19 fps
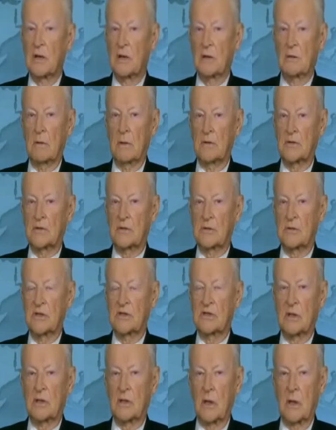There was
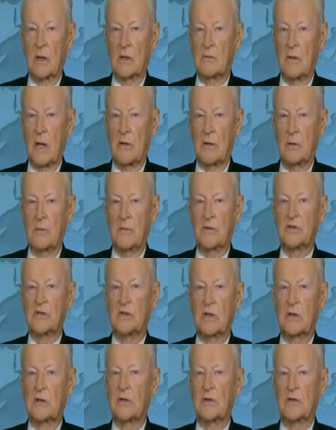recently a rather
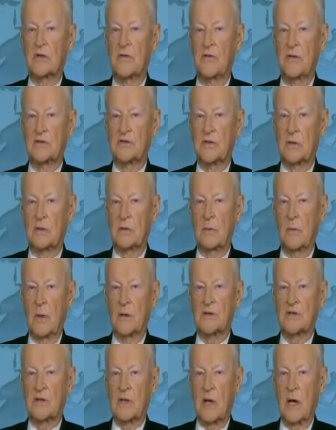mysterious visit to
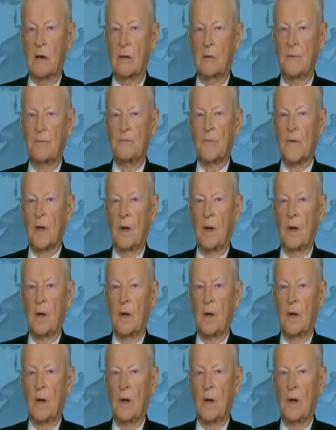Moscow